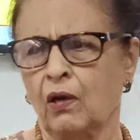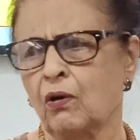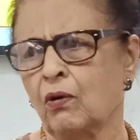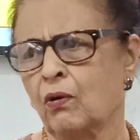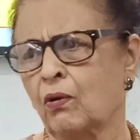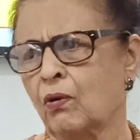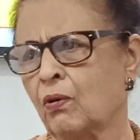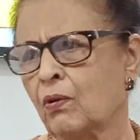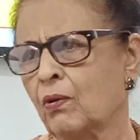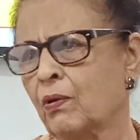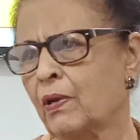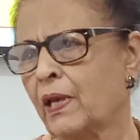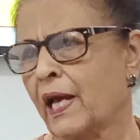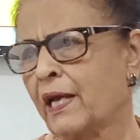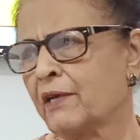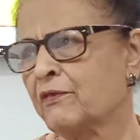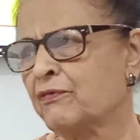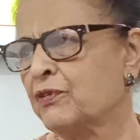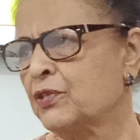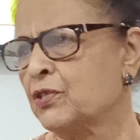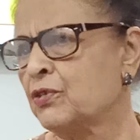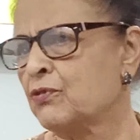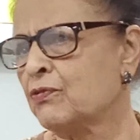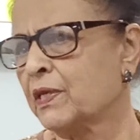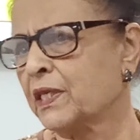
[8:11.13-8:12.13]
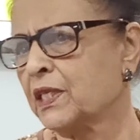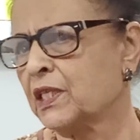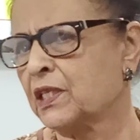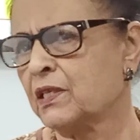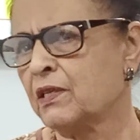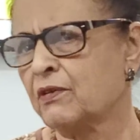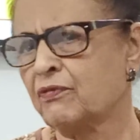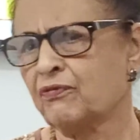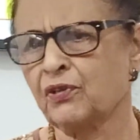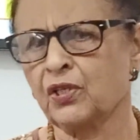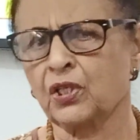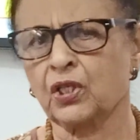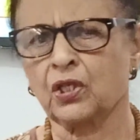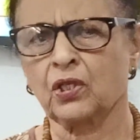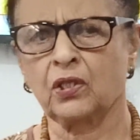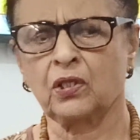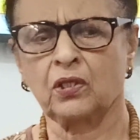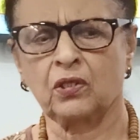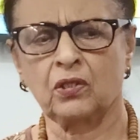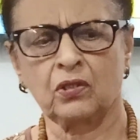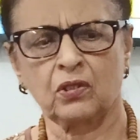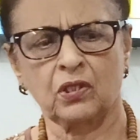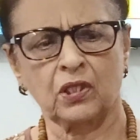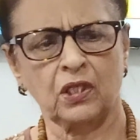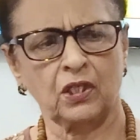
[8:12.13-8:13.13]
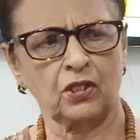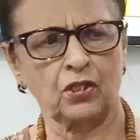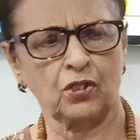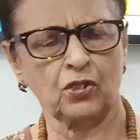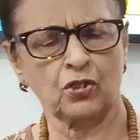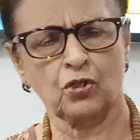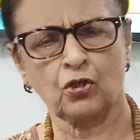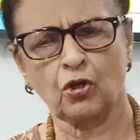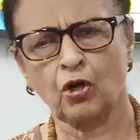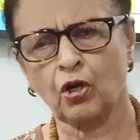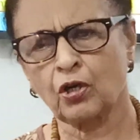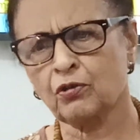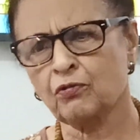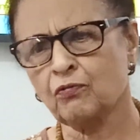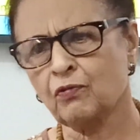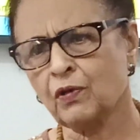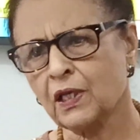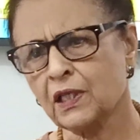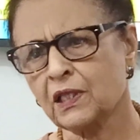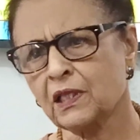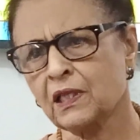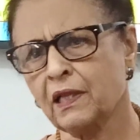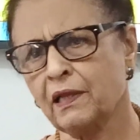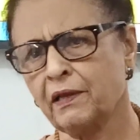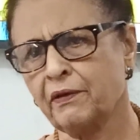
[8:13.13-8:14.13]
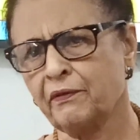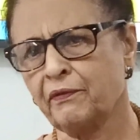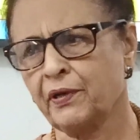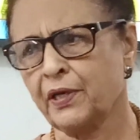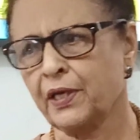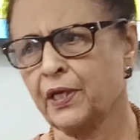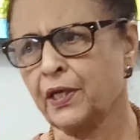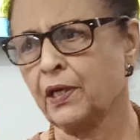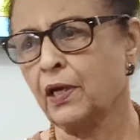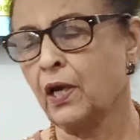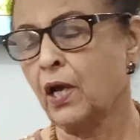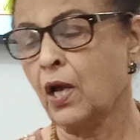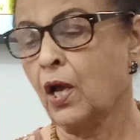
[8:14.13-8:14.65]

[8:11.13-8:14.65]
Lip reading: oh, life is very difficult and it's not worth living.